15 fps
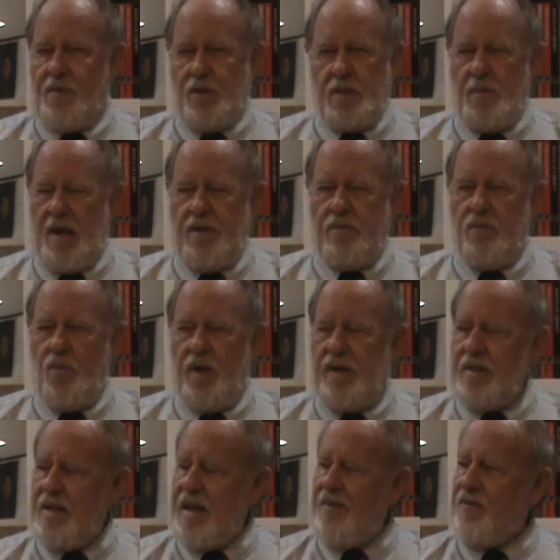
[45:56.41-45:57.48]
There's about, what
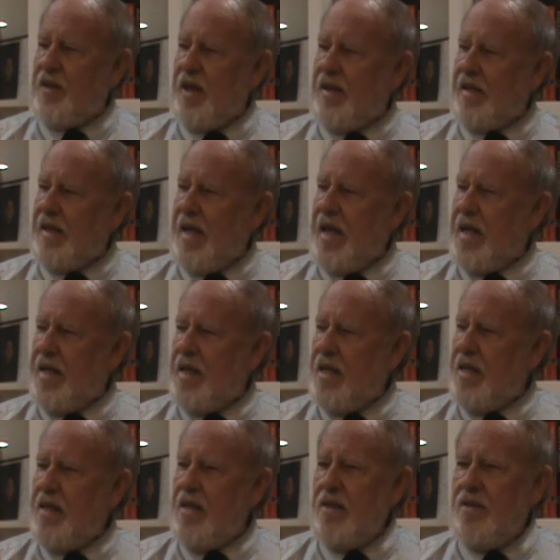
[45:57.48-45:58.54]
is it, I forgot,
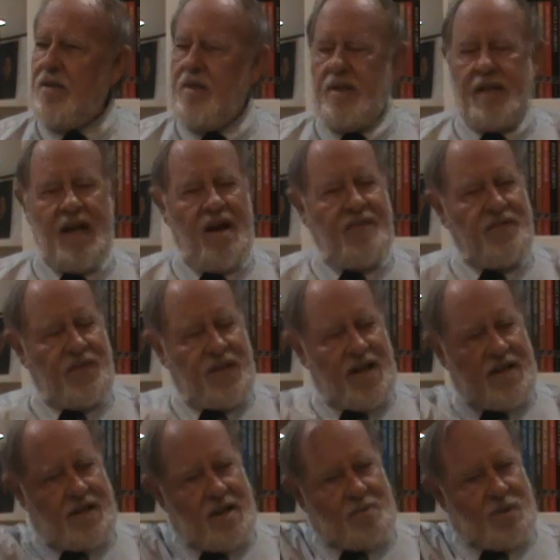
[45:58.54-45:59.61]
80, now I've
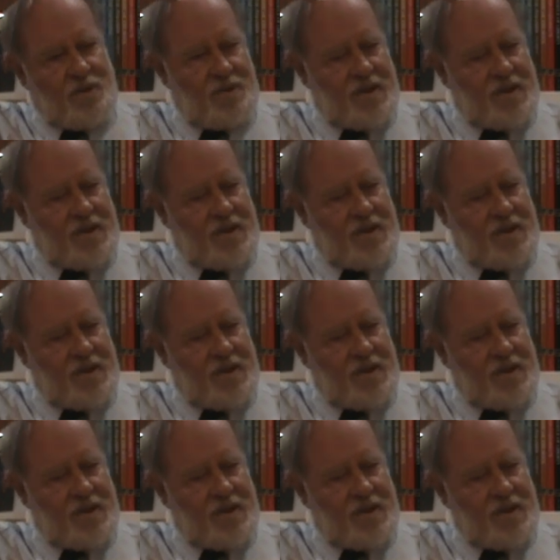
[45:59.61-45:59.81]
forgotten the number,